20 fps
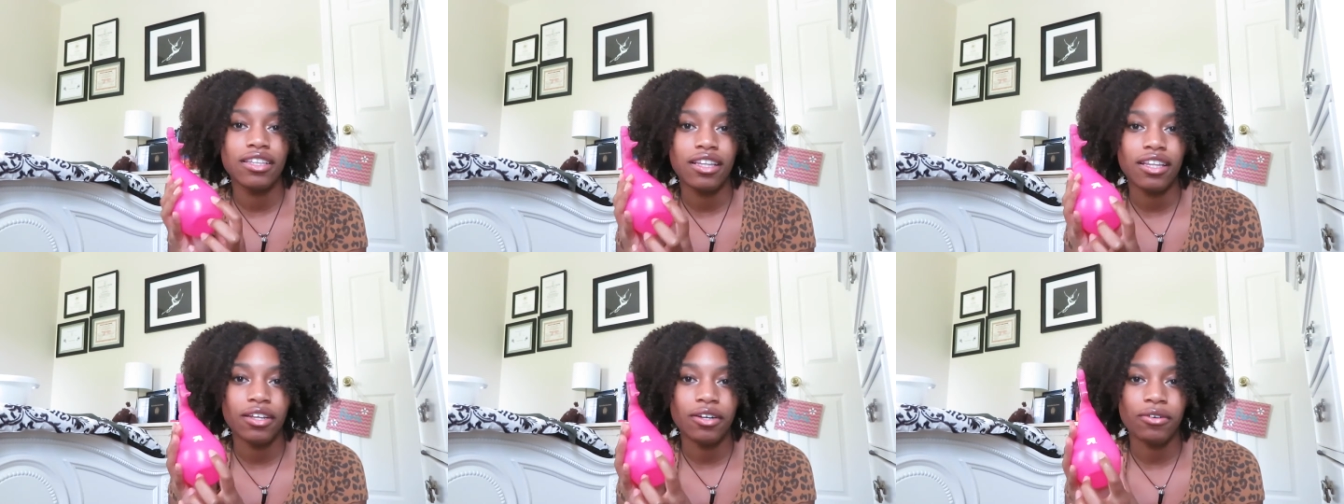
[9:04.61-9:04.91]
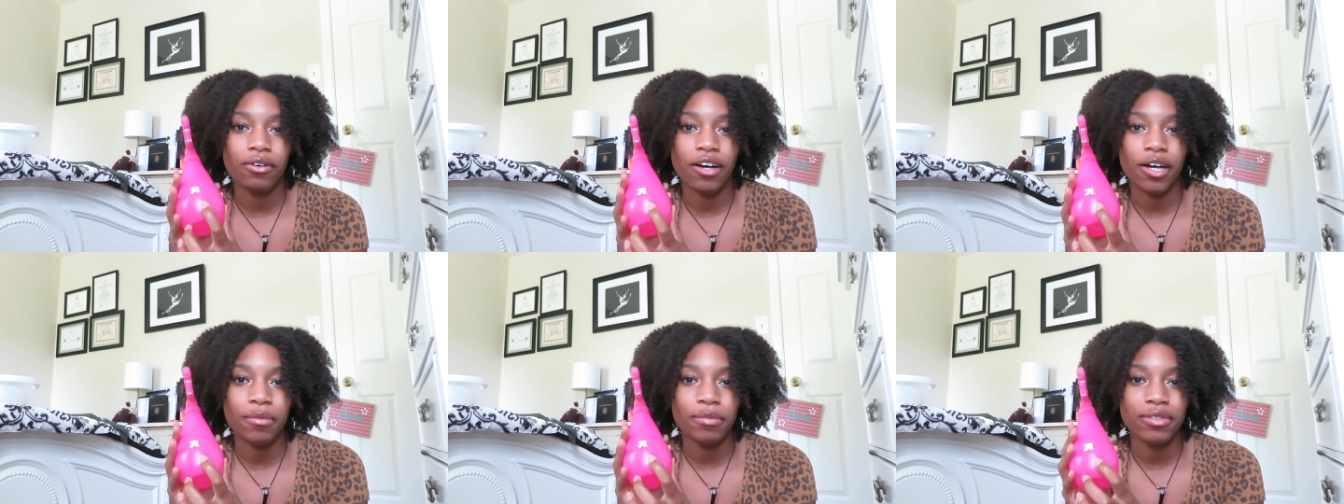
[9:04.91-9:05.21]
little
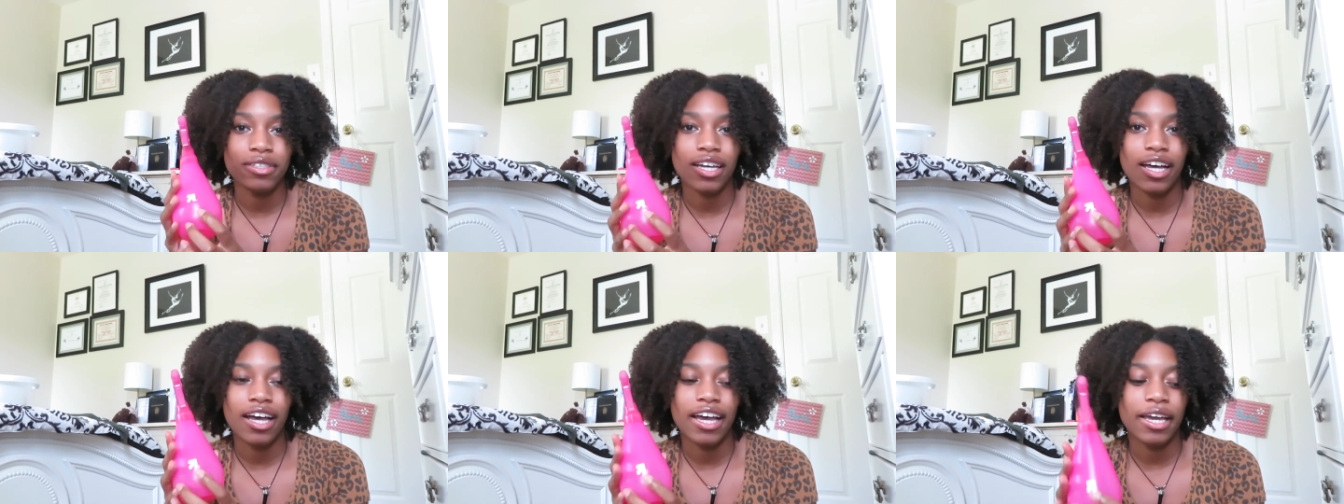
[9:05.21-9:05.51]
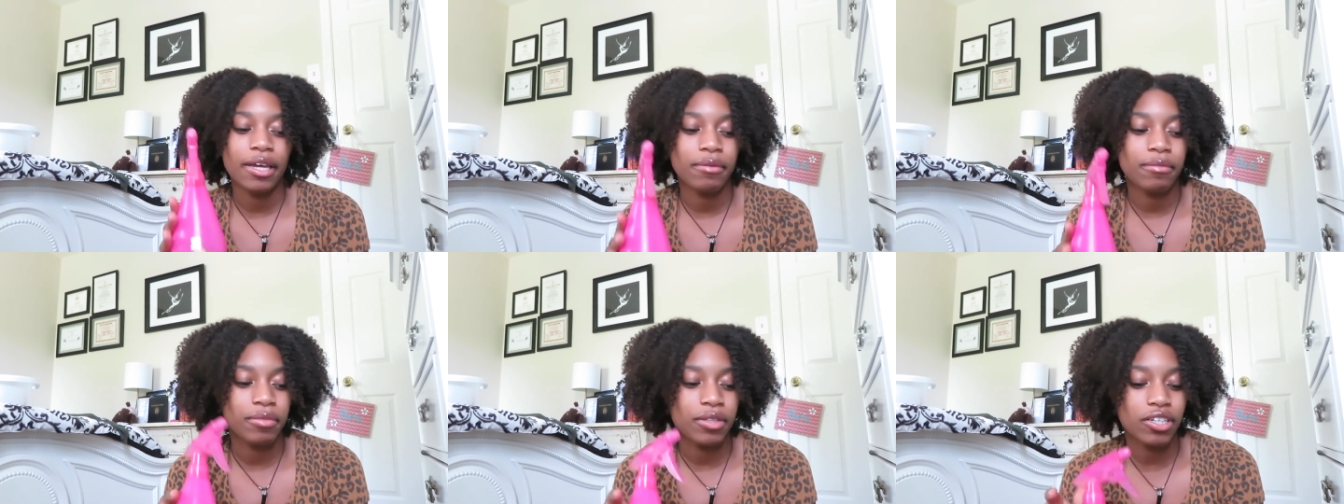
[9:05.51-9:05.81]
up
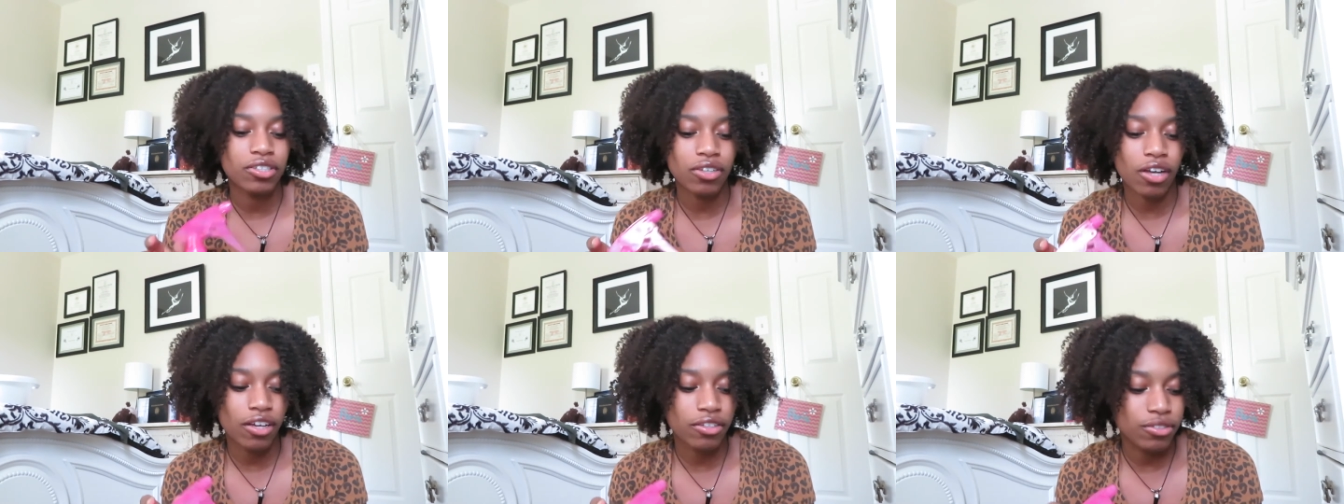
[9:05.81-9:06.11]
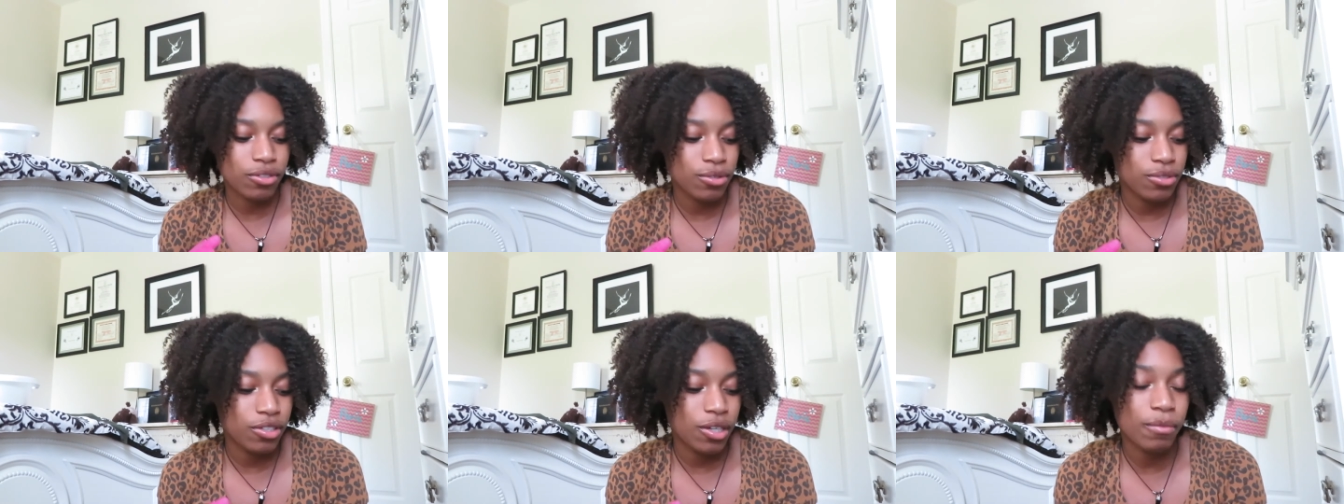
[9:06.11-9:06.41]
sign. There's
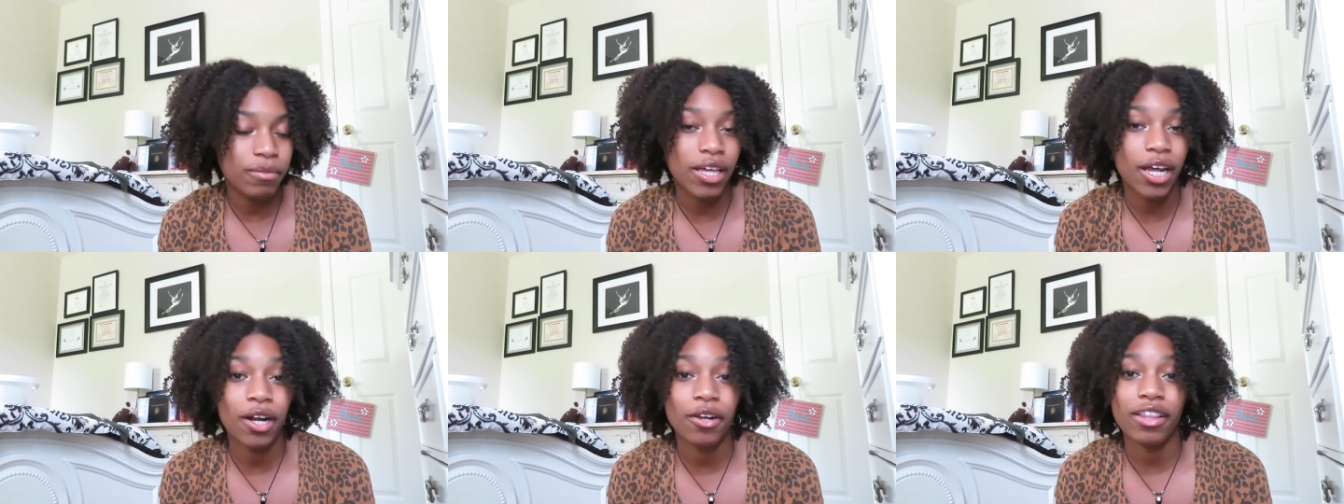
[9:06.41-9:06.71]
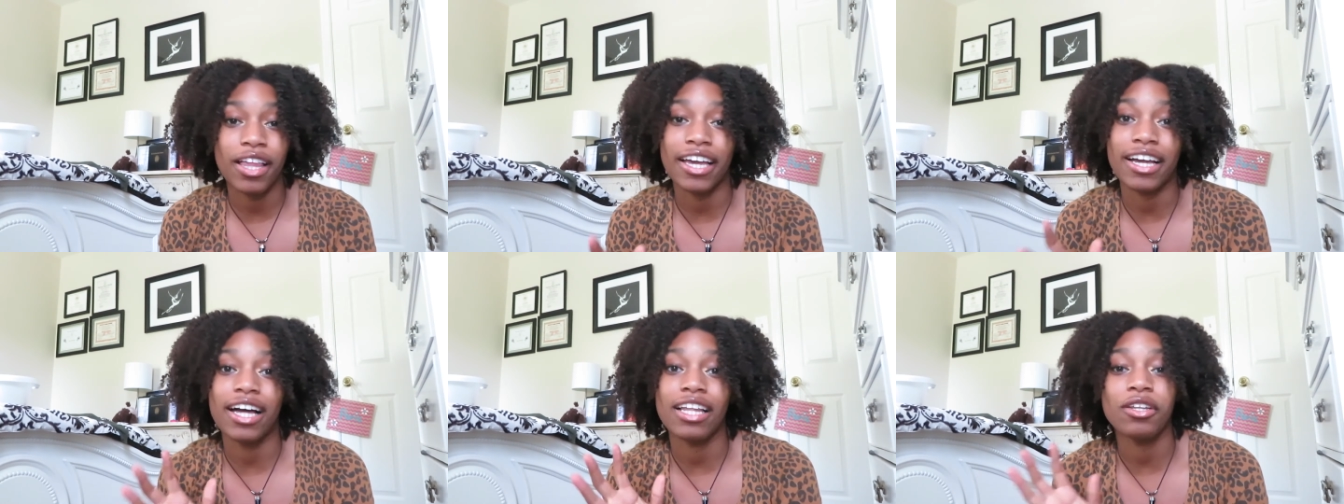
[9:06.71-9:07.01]
also some that are
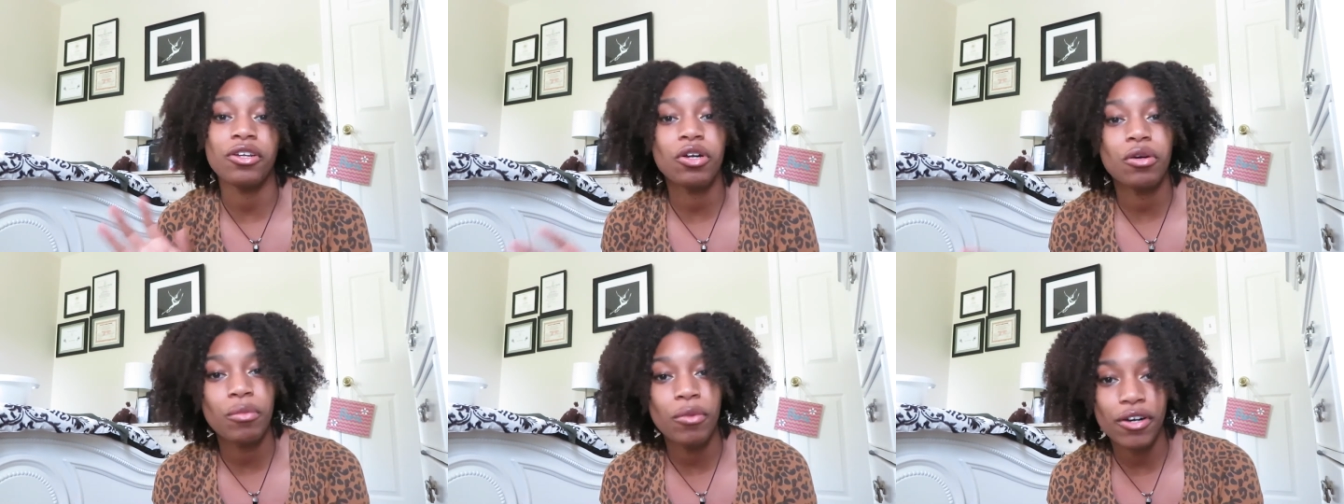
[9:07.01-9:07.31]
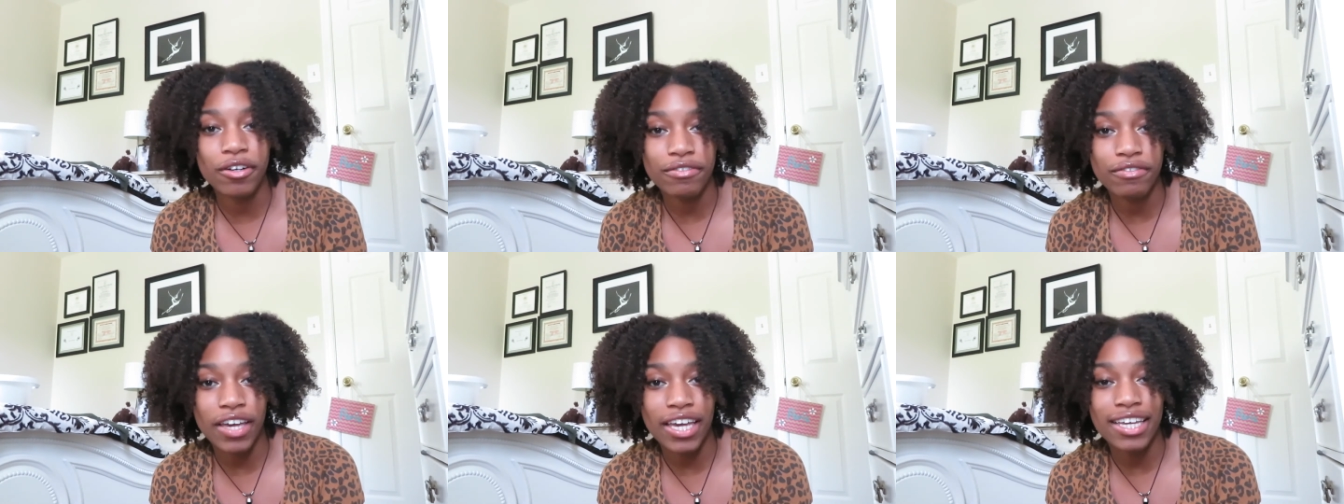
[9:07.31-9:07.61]
like a little
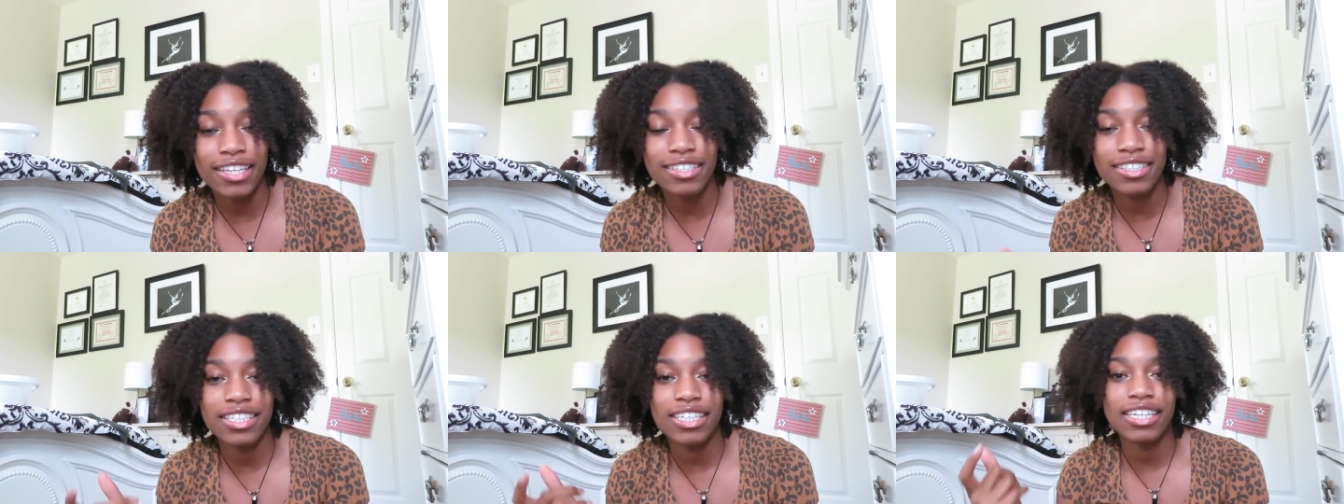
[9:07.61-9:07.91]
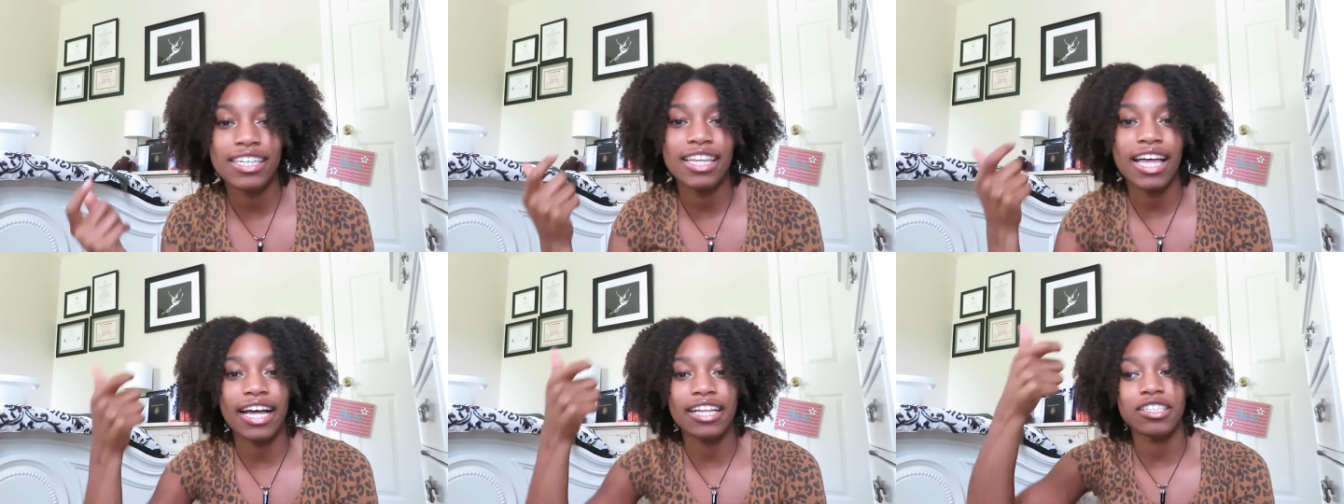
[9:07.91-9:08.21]
more
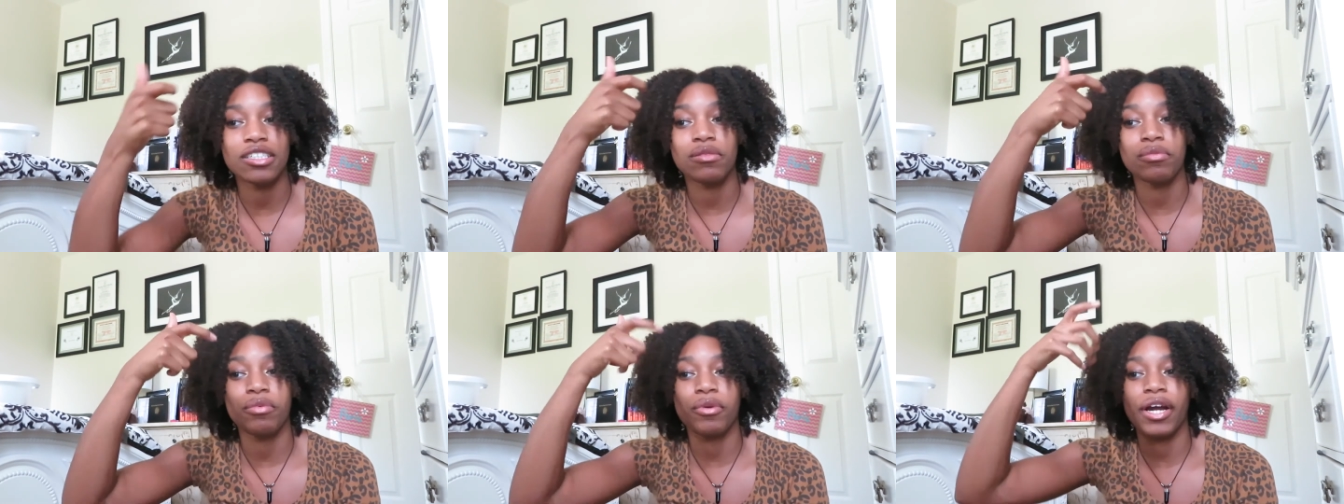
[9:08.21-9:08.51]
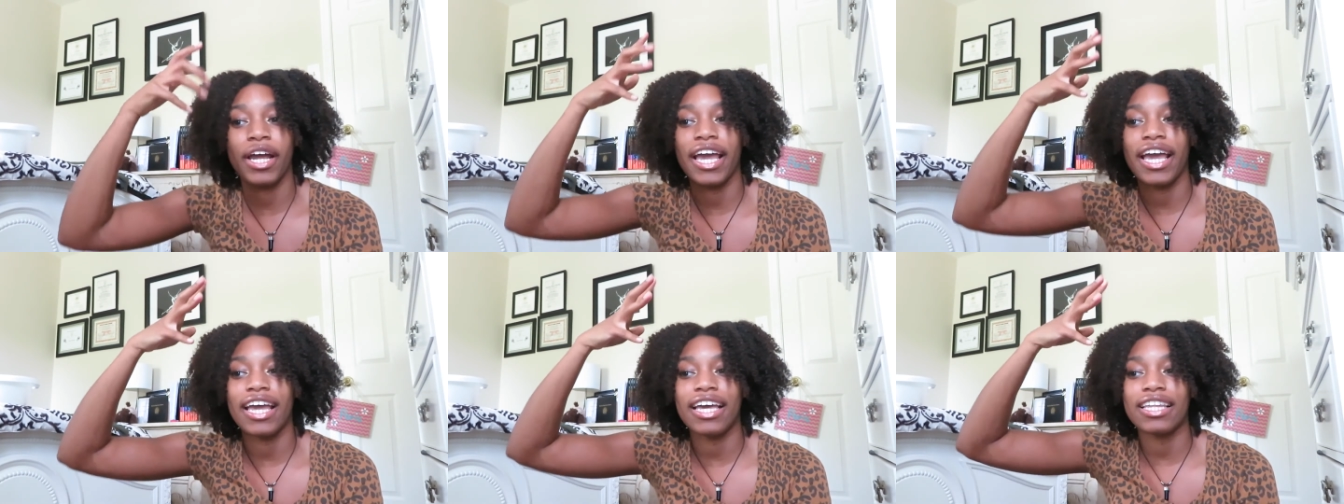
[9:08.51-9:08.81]
fancy that
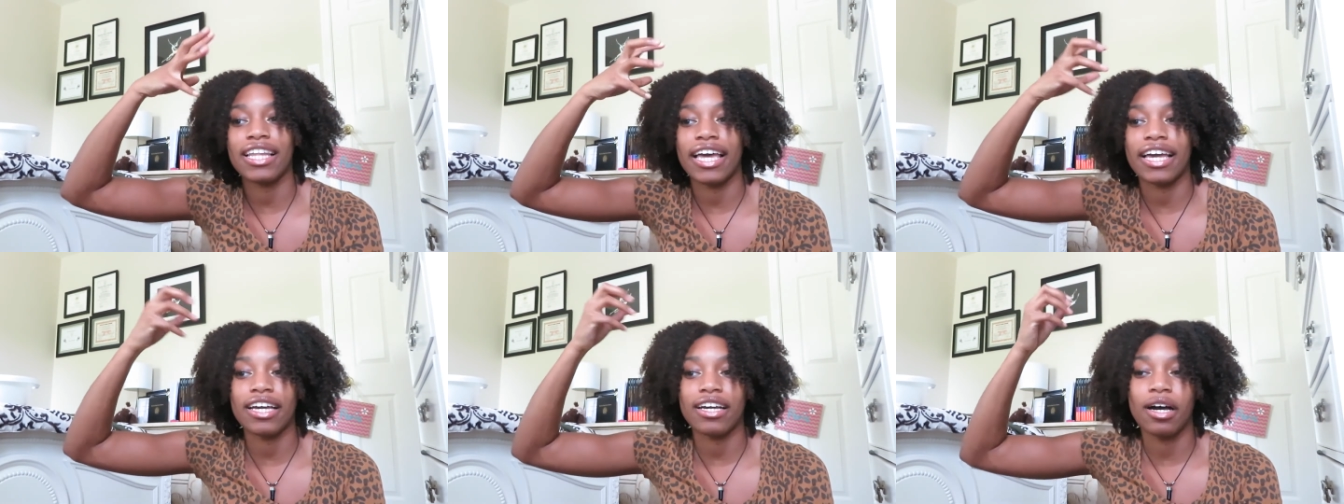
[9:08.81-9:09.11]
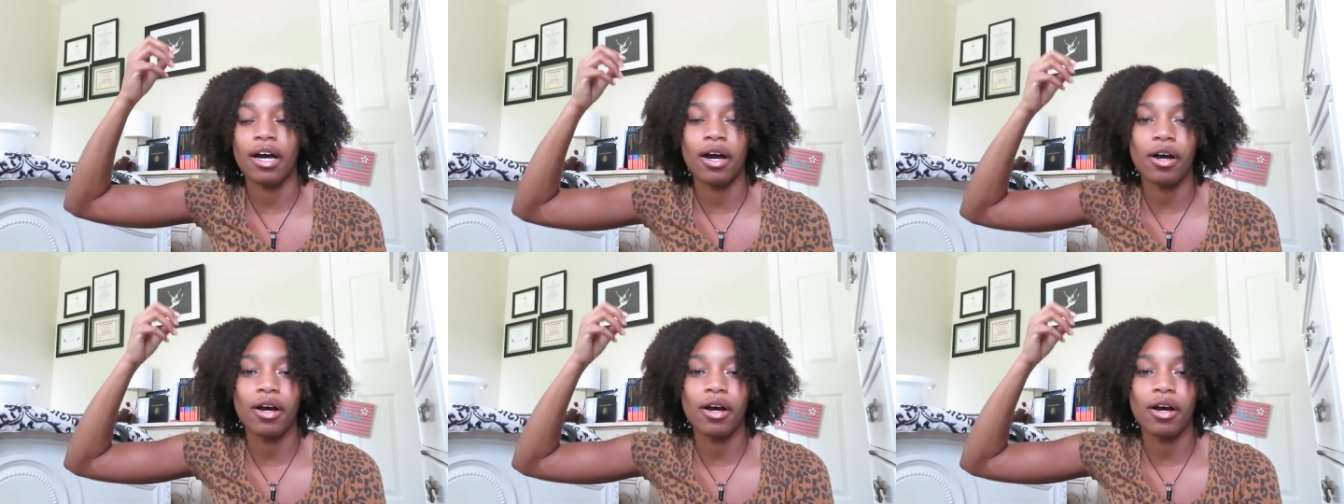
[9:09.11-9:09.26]
spray like